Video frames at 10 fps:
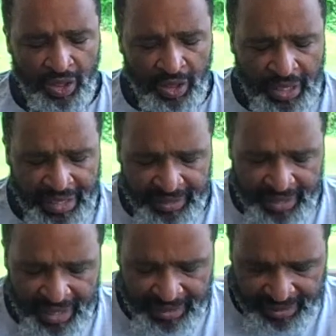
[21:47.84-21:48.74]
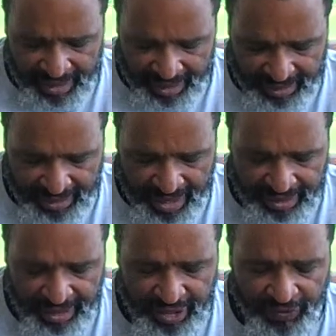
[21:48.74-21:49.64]
And it says this,
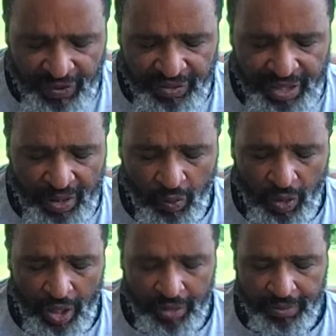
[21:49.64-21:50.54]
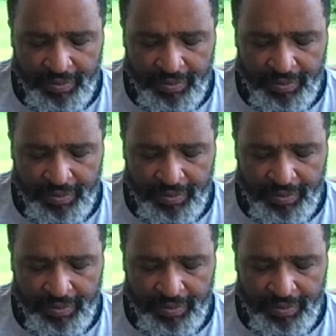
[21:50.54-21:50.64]
Exodus 15 and 1.